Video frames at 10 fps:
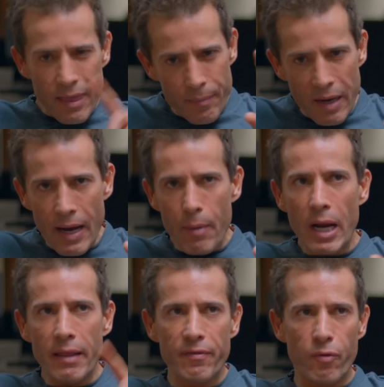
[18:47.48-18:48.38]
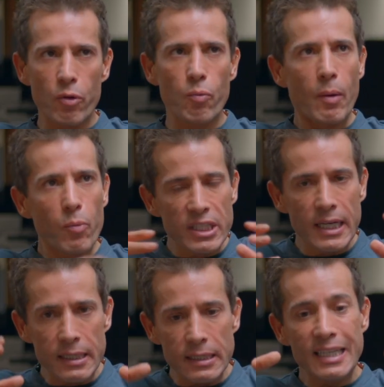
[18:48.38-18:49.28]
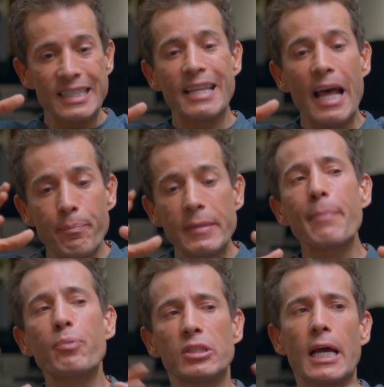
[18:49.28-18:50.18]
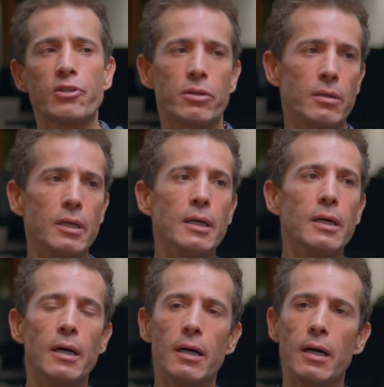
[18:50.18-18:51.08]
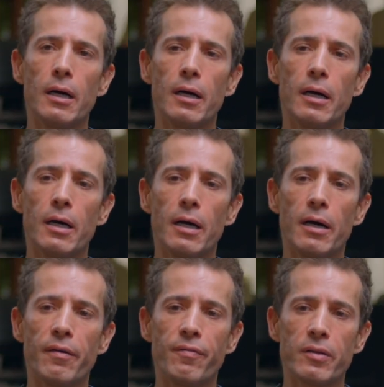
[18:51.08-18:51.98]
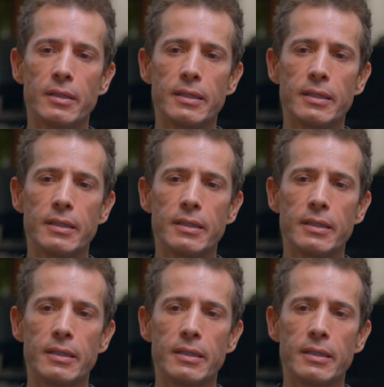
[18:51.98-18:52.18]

I think maybe I would add the fourth one, which is, I said, that protection for the